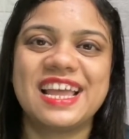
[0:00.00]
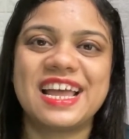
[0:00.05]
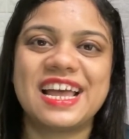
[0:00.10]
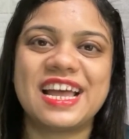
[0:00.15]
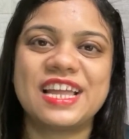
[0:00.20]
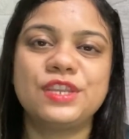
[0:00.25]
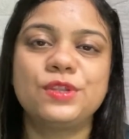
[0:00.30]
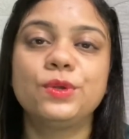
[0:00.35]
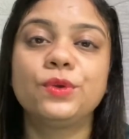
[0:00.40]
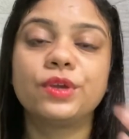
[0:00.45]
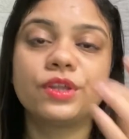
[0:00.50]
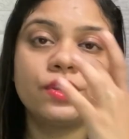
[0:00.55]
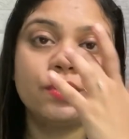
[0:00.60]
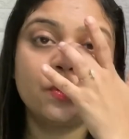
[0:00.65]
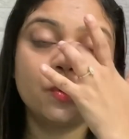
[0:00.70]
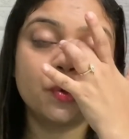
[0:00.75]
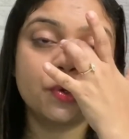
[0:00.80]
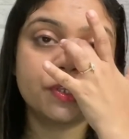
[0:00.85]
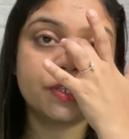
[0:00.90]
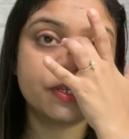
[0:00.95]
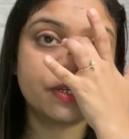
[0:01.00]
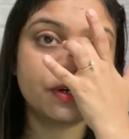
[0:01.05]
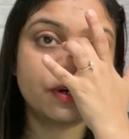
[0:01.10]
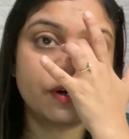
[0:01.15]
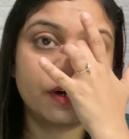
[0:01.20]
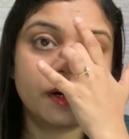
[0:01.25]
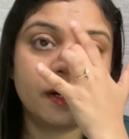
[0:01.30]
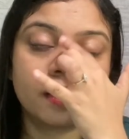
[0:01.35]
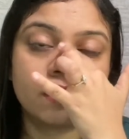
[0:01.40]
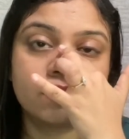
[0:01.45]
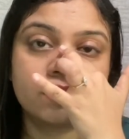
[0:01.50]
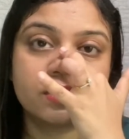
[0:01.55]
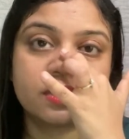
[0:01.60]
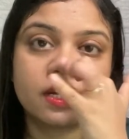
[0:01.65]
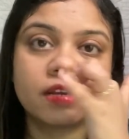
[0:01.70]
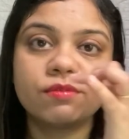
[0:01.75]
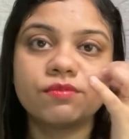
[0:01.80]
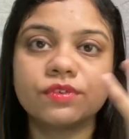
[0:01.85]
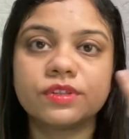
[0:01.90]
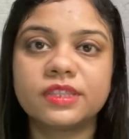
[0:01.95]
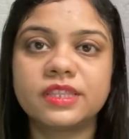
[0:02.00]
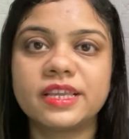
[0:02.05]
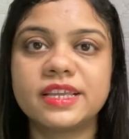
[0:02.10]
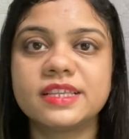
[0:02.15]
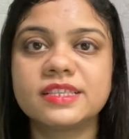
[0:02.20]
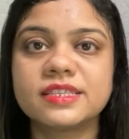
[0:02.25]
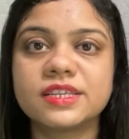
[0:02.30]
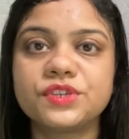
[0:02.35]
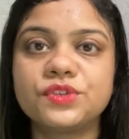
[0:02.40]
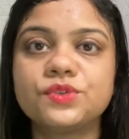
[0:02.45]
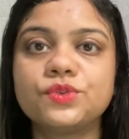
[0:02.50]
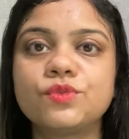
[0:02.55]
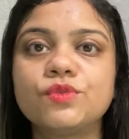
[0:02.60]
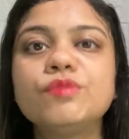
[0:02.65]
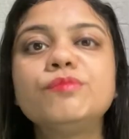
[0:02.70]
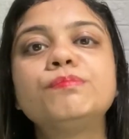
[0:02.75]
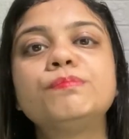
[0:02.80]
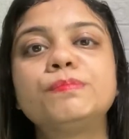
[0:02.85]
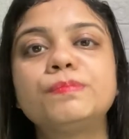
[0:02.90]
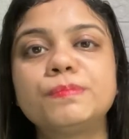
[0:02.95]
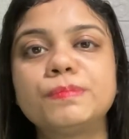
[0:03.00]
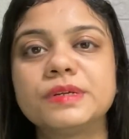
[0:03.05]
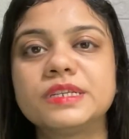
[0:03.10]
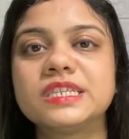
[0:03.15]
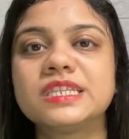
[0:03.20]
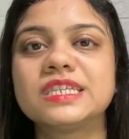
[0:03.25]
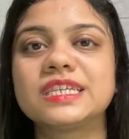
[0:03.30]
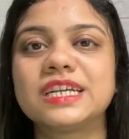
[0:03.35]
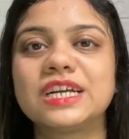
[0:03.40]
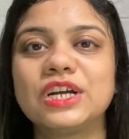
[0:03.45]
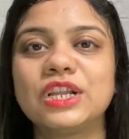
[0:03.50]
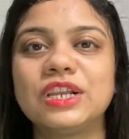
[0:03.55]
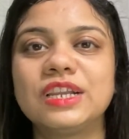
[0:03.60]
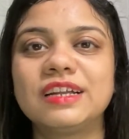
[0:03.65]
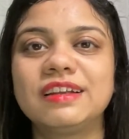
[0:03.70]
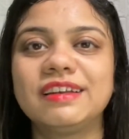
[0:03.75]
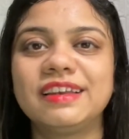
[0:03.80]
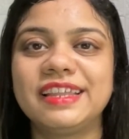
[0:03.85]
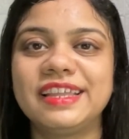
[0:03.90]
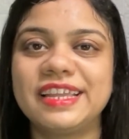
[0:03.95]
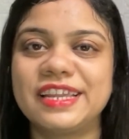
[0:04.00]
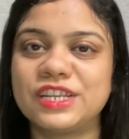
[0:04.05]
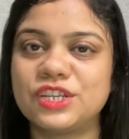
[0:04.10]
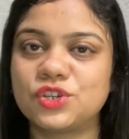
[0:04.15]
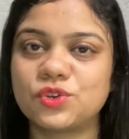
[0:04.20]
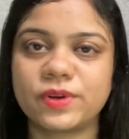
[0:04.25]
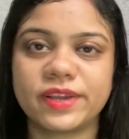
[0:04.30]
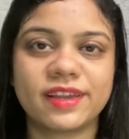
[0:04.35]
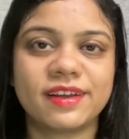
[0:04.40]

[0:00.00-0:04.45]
And you can use your downtime for things that you don't particularly enjoy.